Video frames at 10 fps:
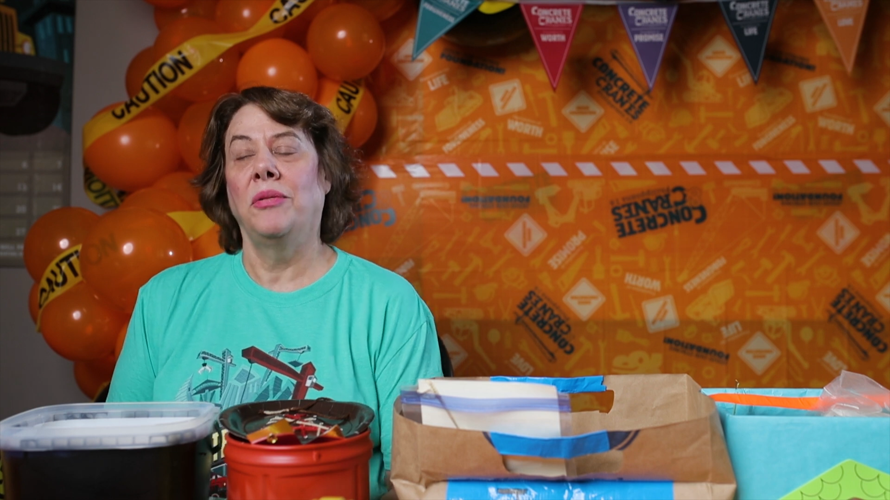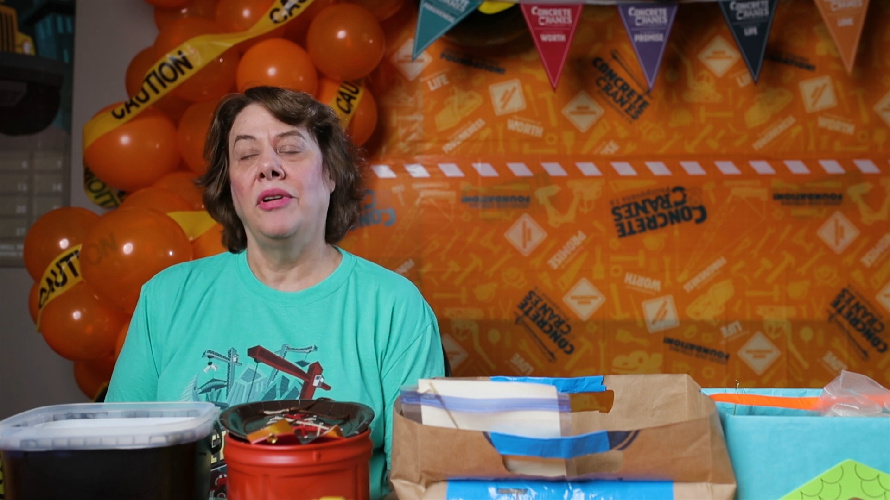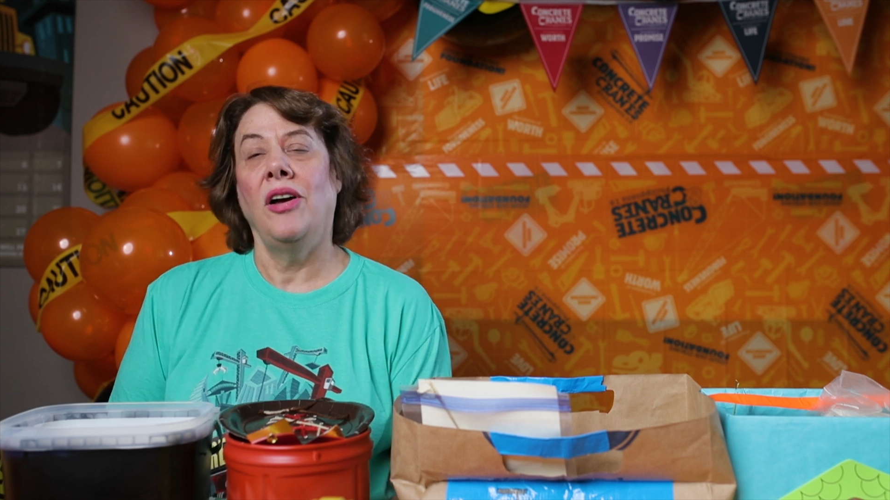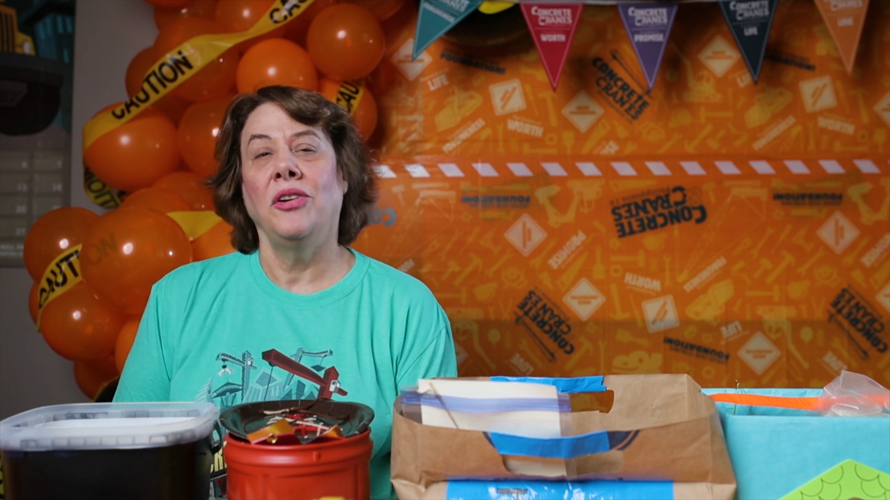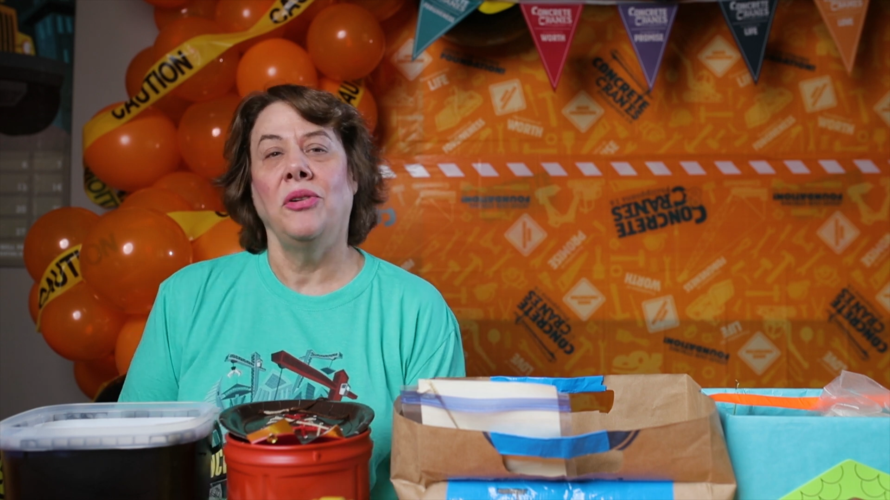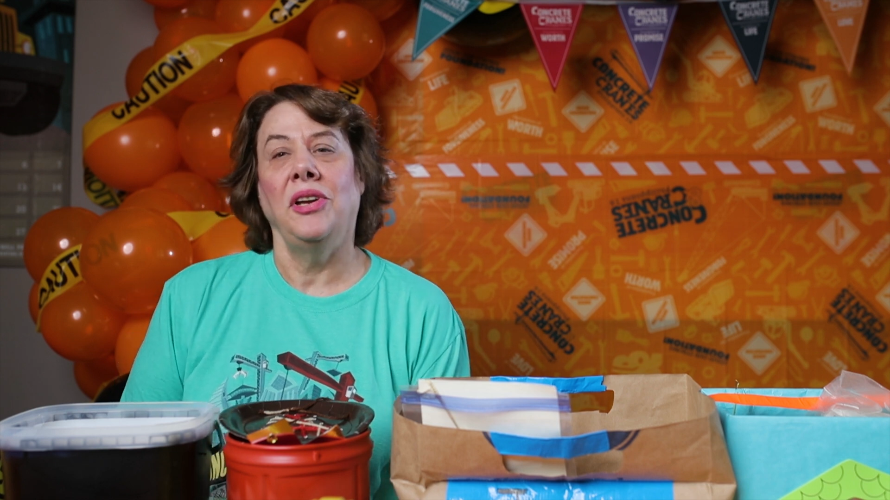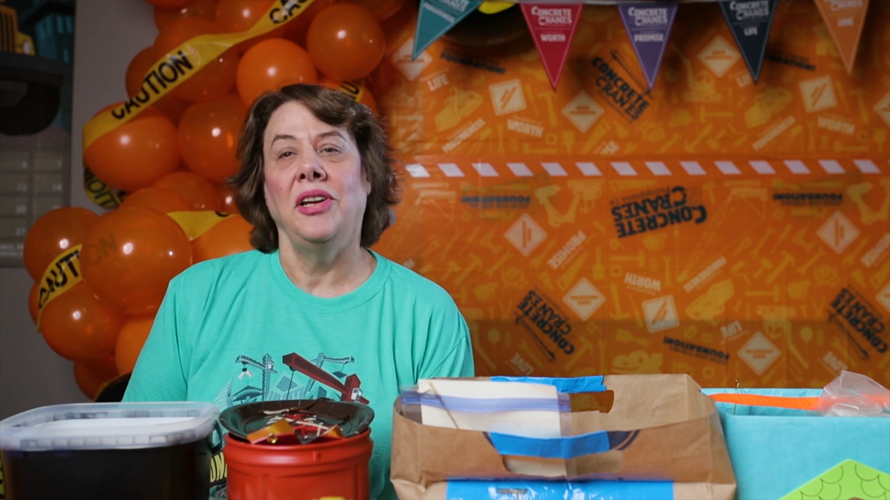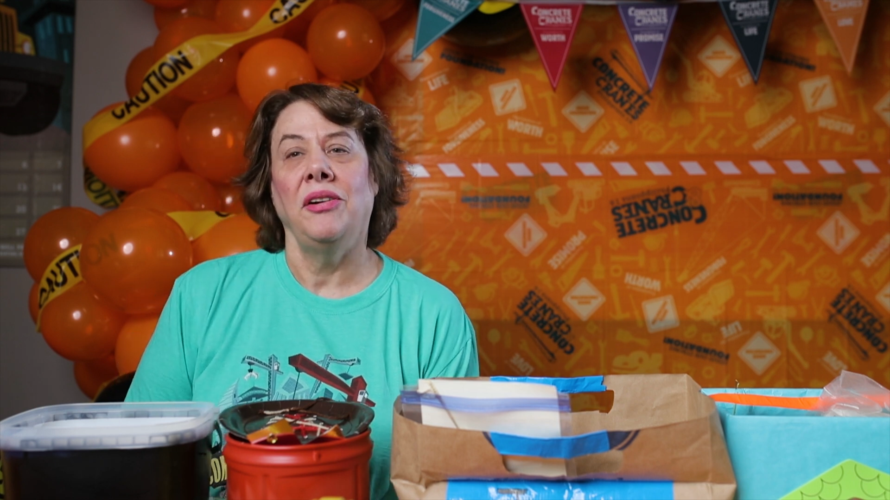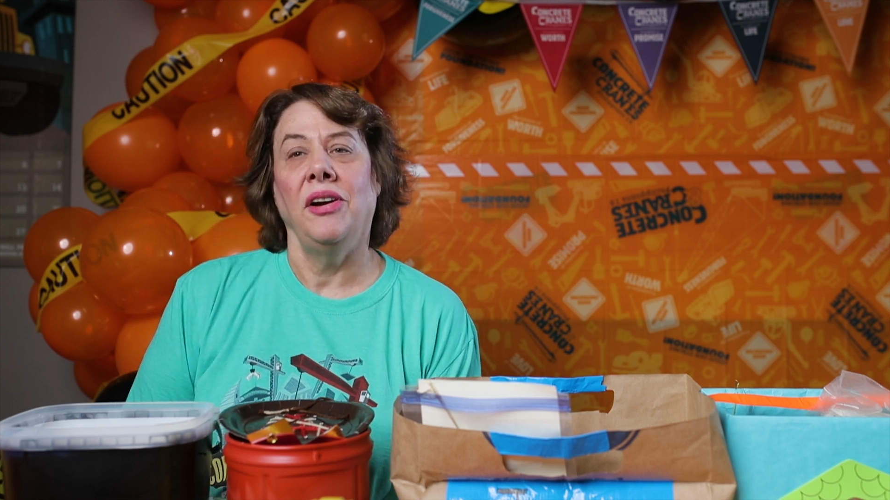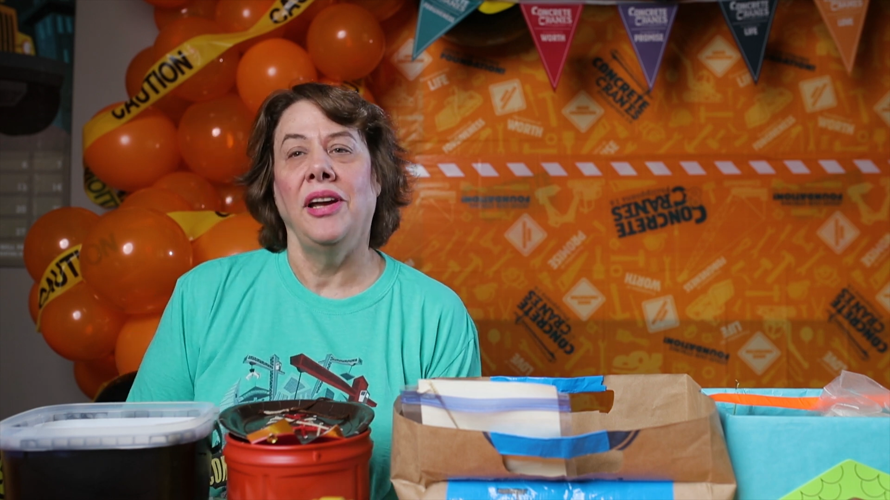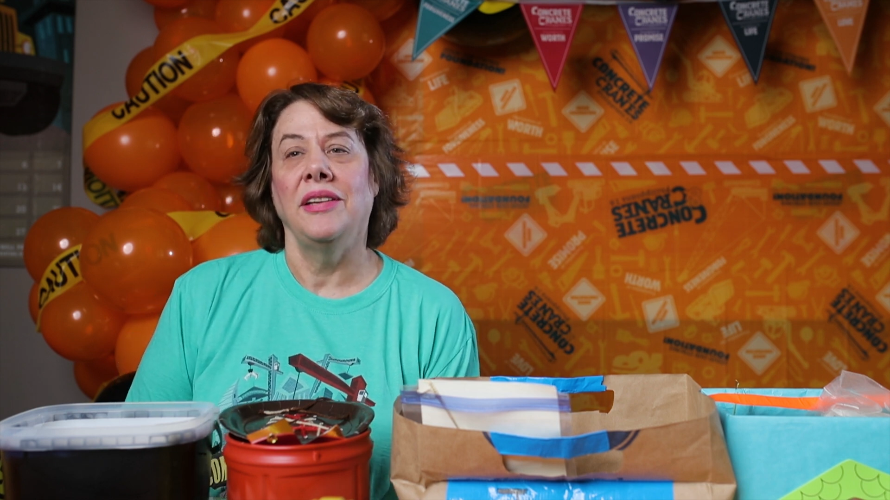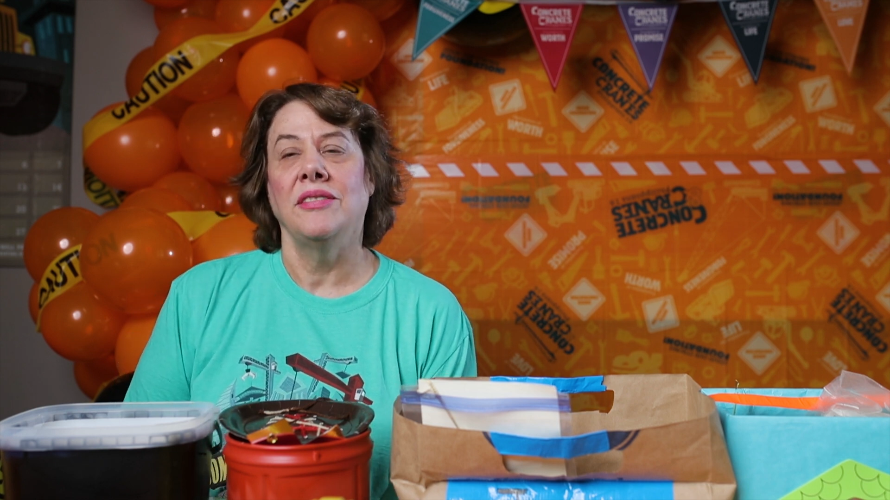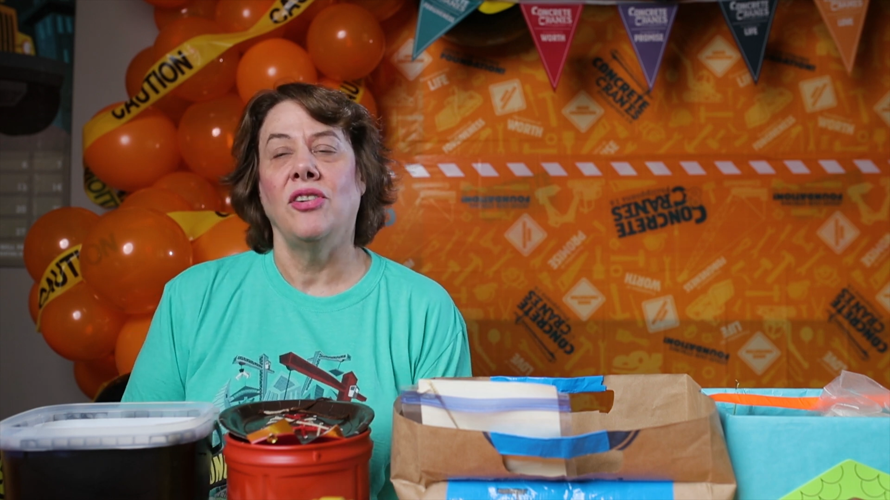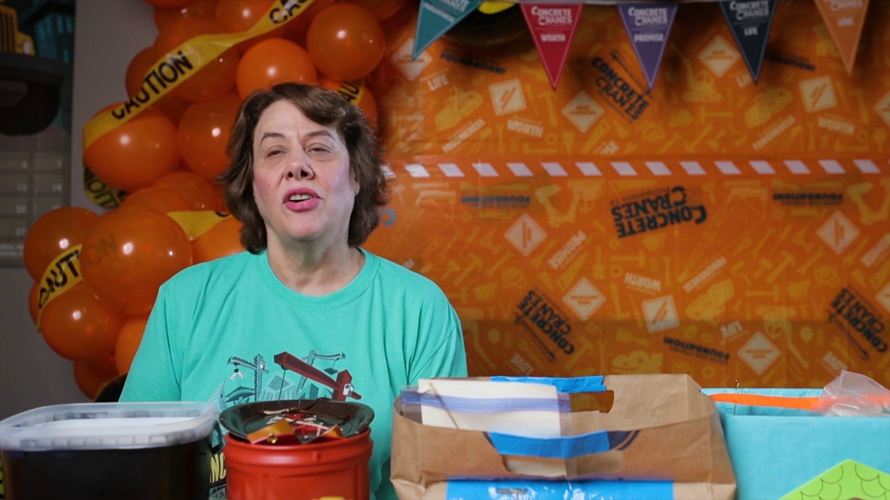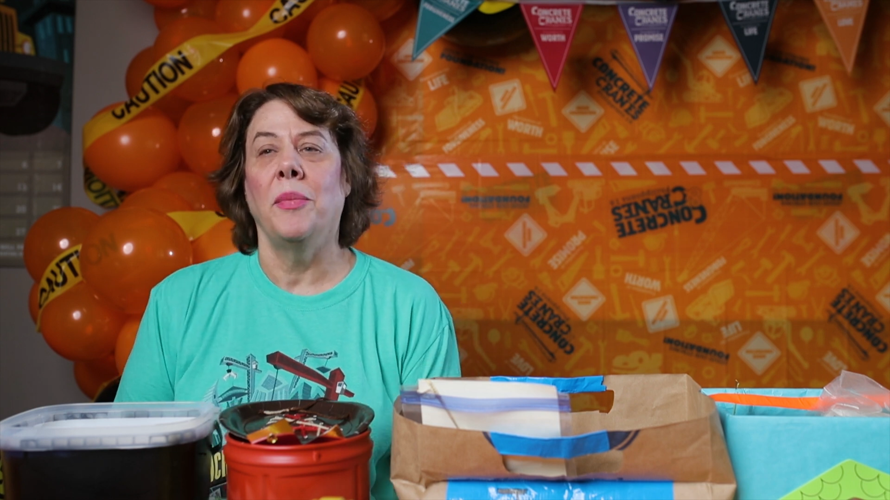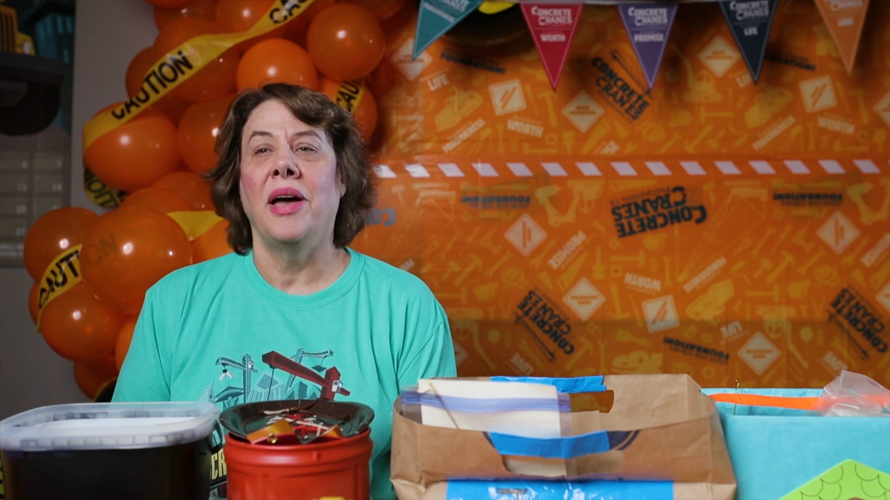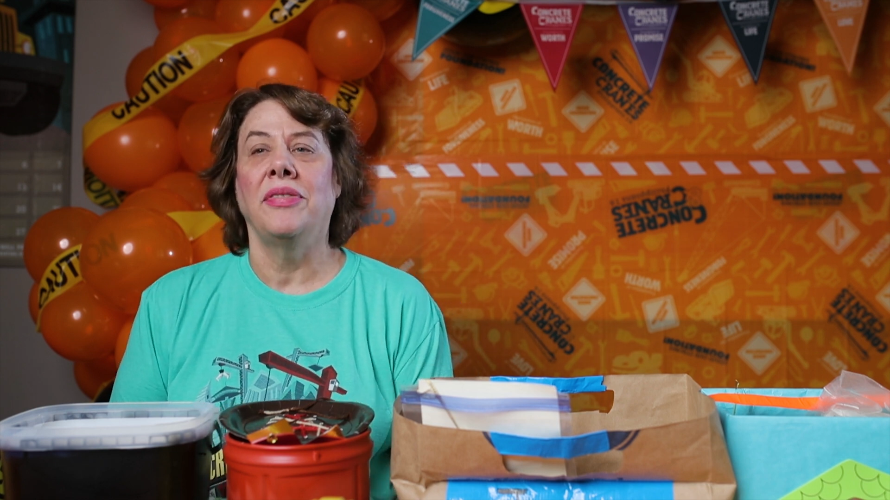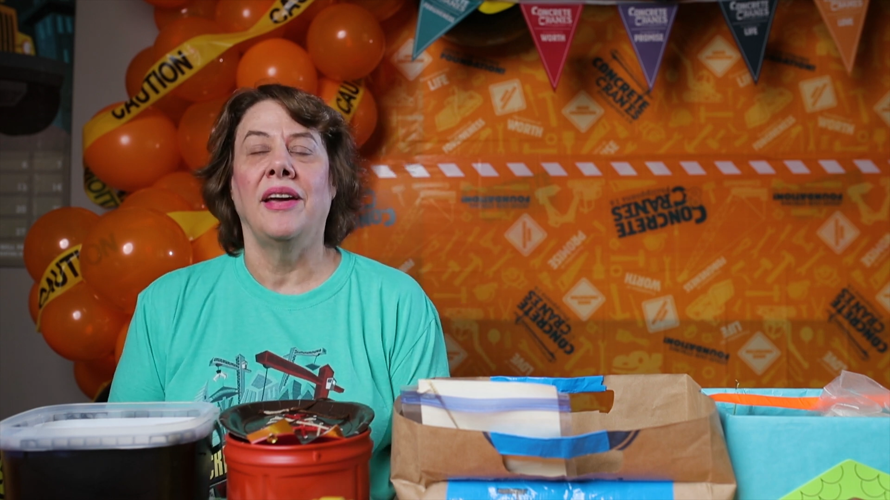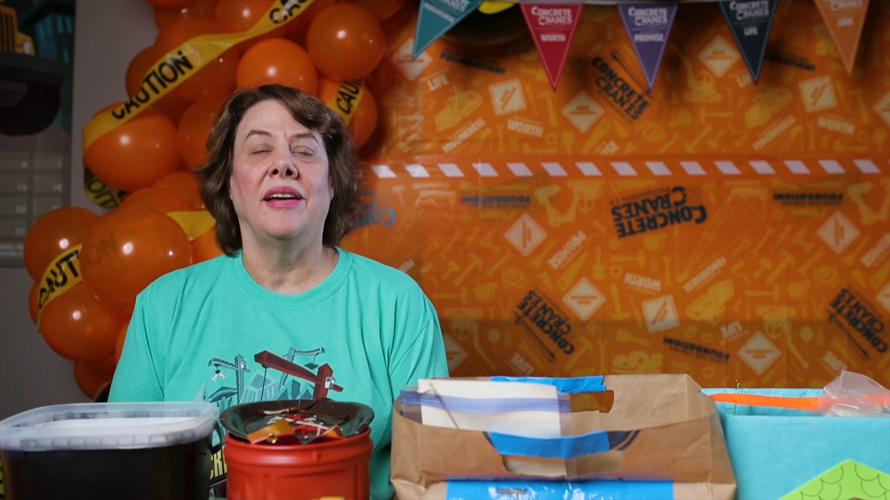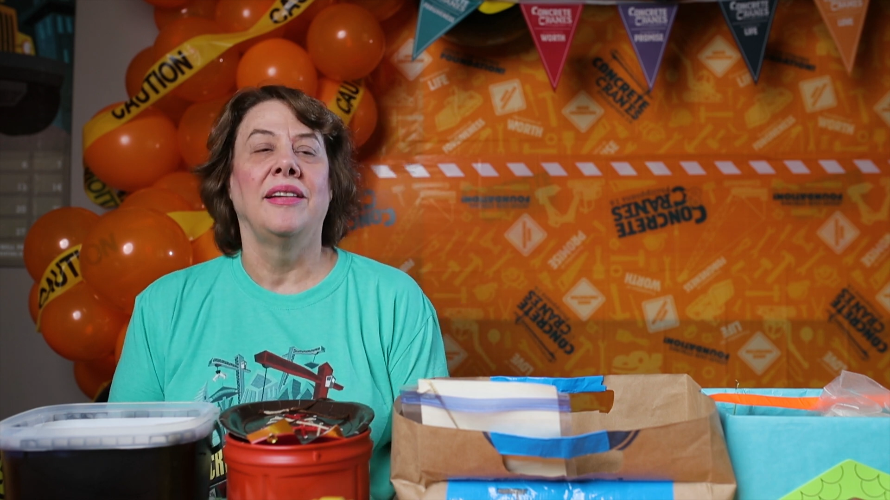concrete and cranes. Sorry
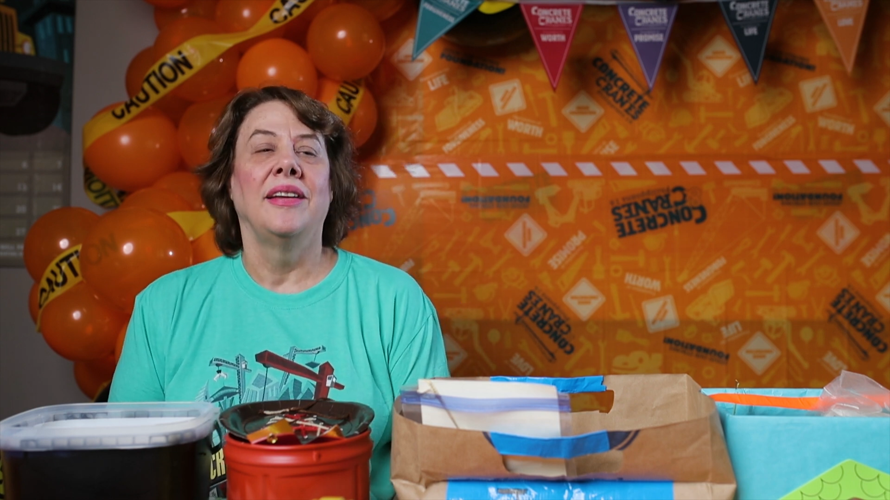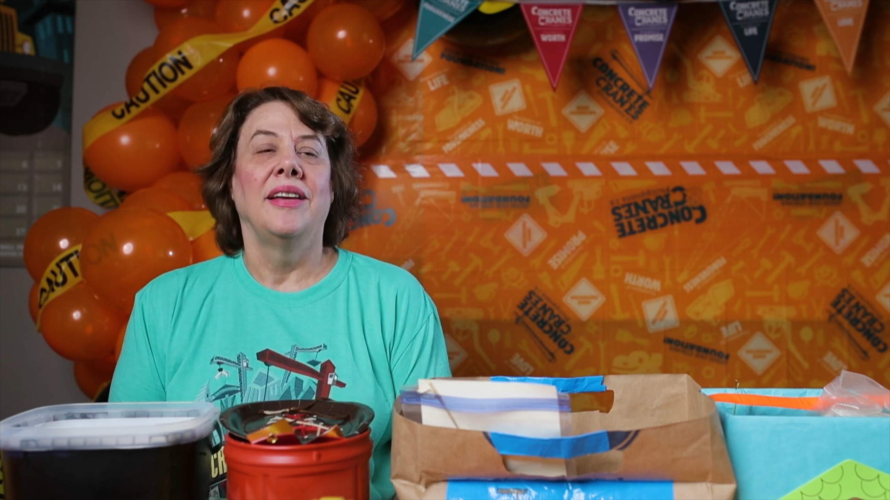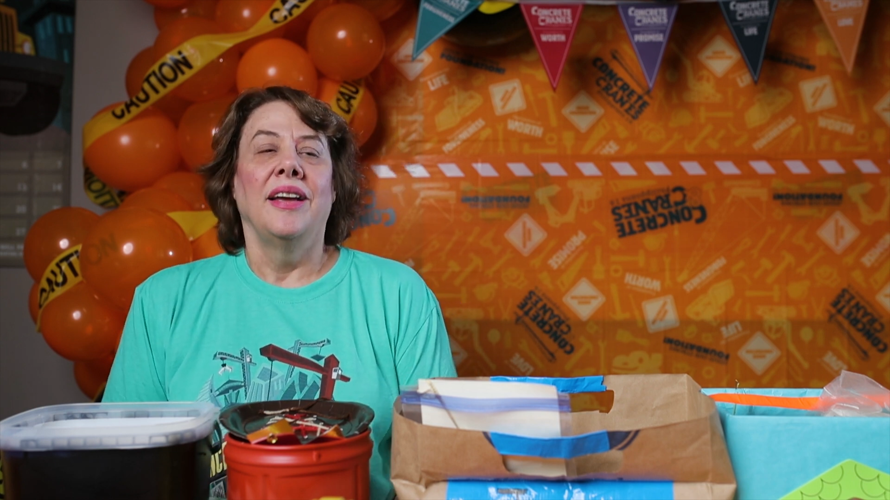about that.